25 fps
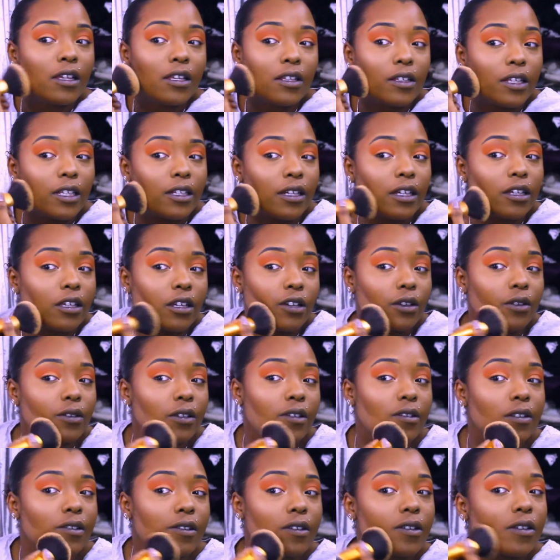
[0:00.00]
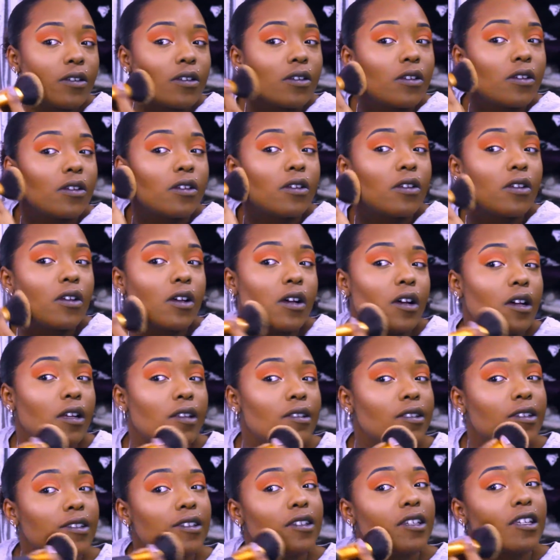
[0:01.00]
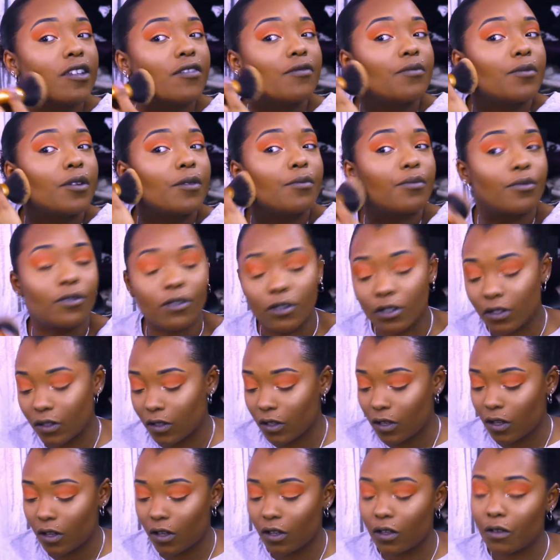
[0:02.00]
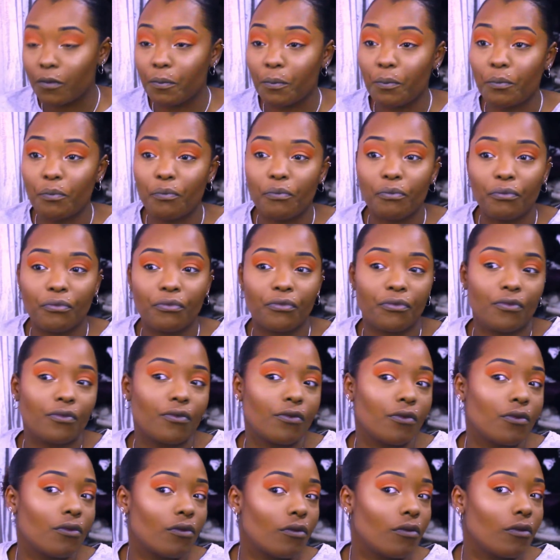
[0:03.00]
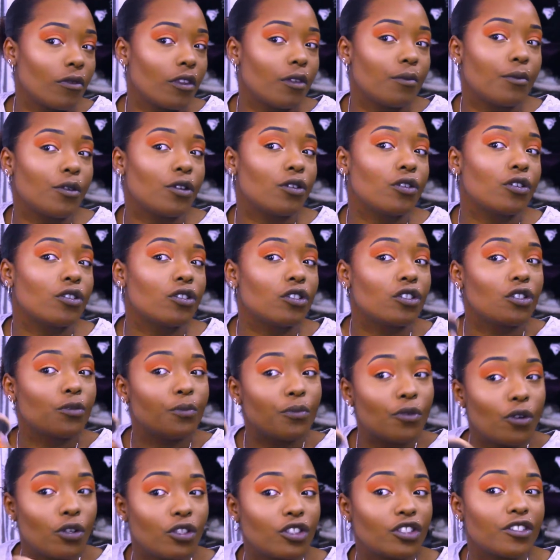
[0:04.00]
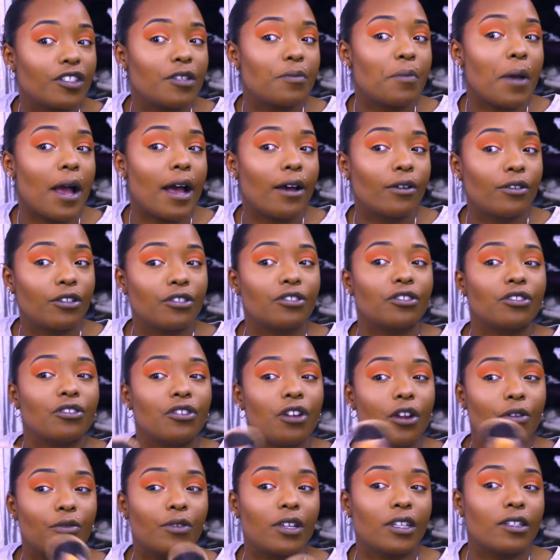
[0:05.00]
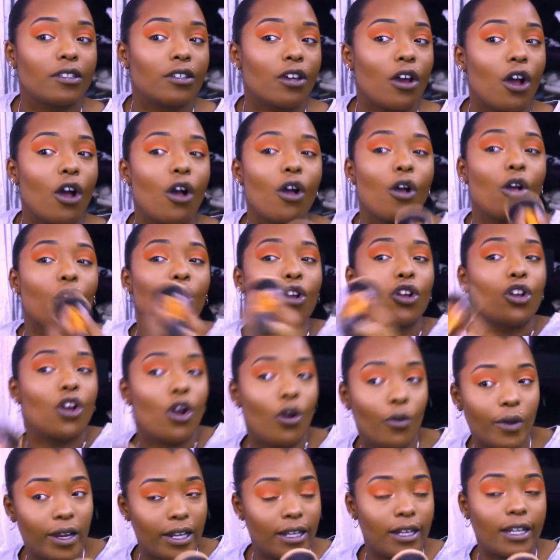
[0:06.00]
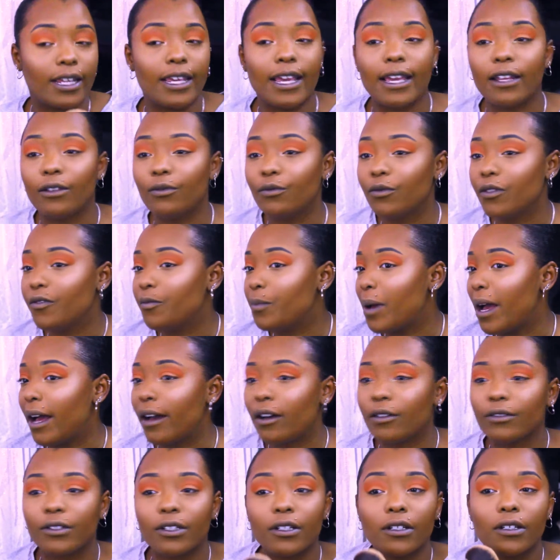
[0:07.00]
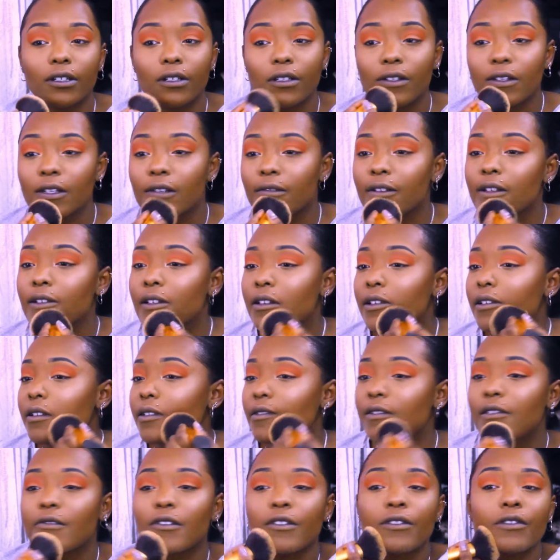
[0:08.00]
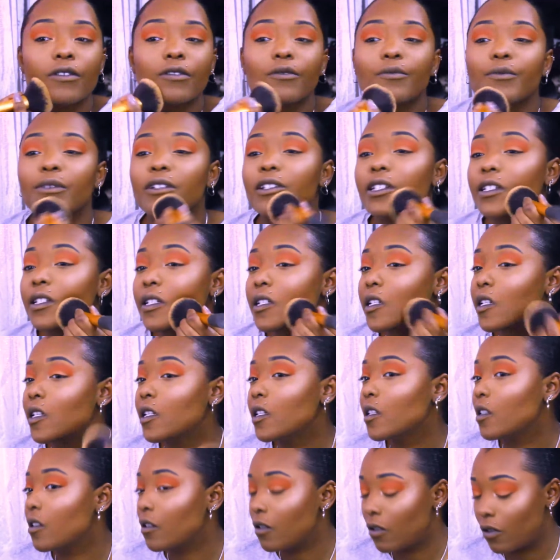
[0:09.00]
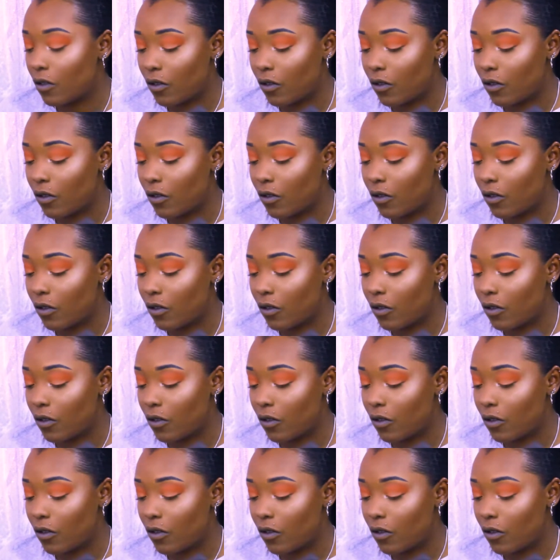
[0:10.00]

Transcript: Then I go in underneath my bronzer, because the bronzer is powder, so you don't need to go in again with powder. All on my chin.